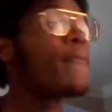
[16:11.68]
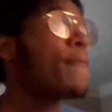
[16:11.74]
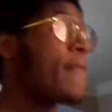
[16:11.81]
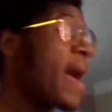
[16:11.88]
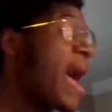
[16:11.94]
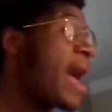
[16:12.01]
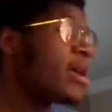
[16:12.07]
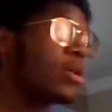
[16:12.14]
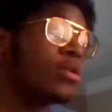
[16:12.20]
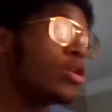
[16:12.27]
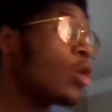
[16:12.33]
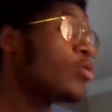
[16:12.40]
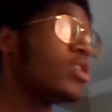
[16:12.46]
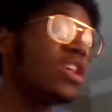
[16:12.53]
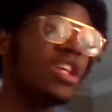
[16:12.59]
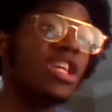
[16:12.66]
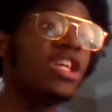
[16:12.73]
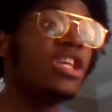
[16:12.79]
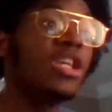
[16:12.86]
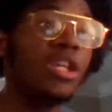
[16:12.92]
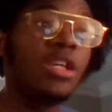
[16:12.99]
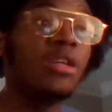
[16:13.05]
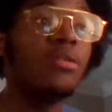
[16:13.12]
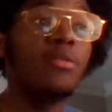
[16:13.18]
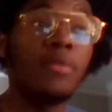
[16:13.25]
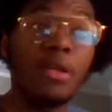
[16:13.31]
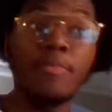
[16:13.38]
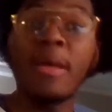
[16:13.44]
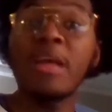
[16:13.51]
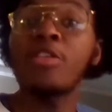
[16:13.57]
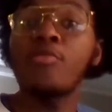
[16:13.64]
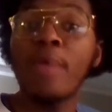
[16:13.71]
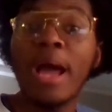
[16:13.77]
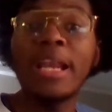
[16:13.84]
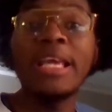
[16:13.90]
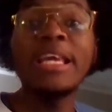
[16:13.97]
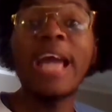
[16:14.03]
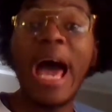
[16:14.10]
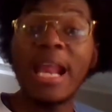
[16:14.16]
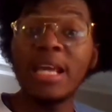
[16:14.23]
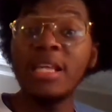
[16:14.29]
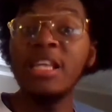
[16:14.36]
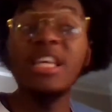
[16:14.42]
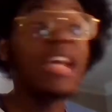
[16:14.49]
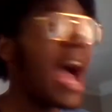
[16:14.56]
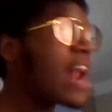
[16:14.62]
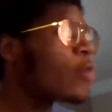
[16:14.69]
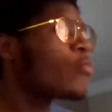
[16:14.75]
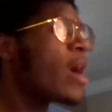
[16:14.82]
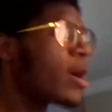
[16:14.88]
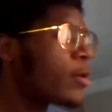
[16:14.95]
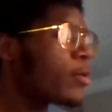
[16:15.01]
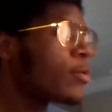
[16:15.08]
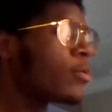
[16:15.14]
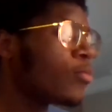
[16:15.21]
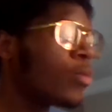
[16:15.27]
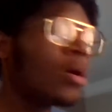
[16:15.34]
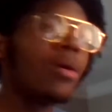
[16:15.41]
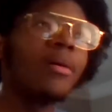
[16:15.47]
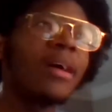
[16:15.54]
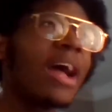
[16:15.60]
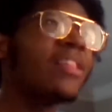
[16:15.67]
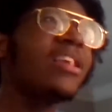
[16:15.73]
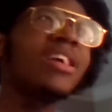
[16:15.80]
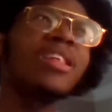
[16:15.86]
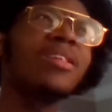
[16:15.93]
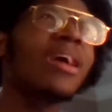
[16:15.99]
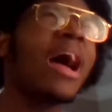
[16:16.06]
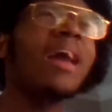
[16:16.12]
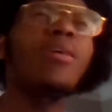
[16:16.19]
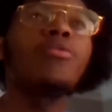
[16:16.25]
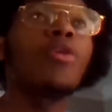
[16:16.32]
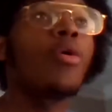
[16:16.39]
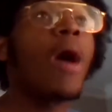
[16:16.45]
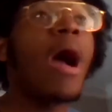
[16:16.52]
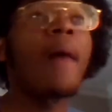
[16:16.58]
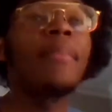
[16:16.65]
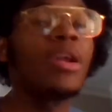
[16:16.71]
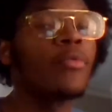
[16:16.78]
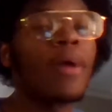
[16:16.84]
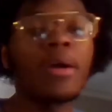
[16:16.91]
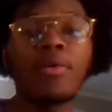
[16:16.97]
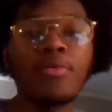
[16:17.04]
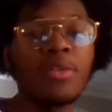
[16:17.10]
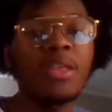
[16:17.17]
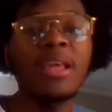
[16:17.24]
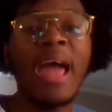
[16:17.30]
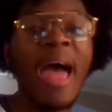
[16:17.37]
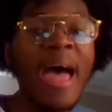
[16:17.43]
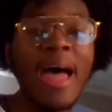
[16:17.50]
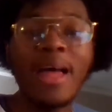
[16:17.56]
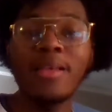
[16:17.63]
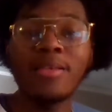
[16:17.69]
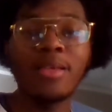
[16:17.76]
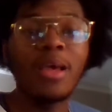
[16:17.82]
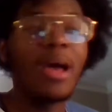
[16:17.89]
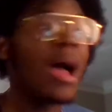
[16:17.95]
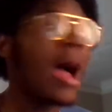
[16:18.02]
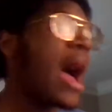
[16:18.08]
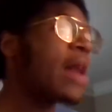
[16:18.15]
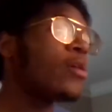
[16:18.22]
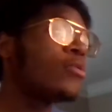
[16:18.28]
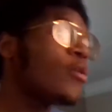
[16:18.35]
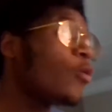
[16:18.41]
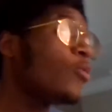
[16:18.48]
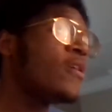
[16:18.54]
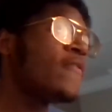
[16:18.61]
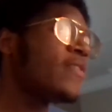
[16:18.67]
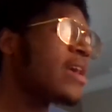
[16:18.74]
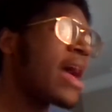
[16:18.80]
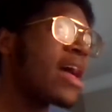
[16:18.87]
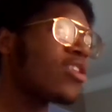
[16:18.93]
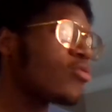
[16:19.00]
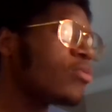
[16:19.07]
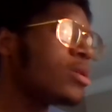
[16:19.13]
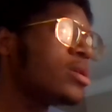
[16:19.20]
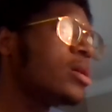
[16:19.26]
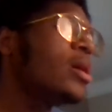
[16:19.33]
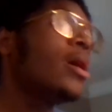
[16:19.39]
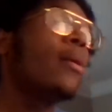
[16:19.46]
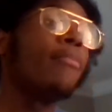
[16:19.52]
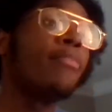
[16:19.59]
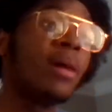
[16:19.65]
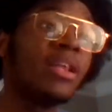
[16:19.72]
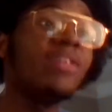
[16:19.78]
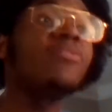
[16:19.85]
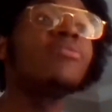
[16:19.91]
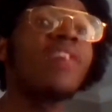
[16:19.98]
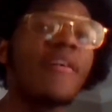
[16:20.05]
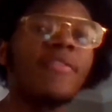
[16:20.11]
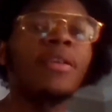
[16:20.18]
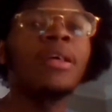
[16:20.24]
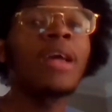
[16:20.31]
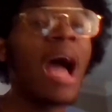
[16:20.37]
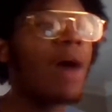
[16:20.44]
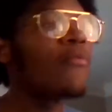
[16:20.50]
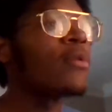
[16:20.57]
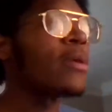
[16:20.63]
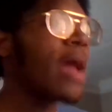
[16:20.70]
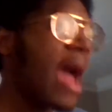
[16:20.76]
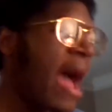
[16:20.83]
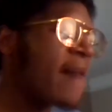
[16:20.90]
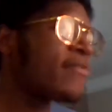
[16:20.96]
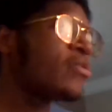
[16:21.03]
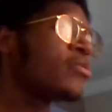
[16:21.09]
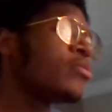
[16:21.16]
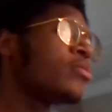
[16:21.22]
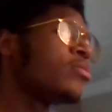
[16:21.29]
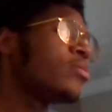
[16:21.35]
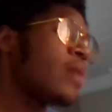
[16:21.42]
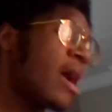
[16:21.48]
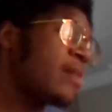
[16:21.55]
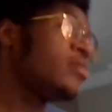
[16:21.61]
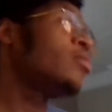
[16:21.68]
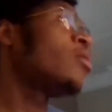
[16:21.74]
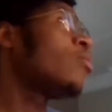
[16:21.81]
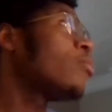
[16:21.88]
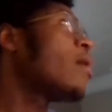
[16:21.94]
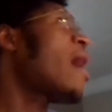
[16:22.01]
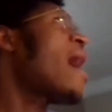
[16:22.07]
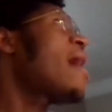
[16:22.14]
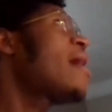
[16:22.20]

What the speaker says: he messed around and he got a record. Well, I think, I don't know how many records he has. I don't know if he has one, but he's definitely got one after, you know,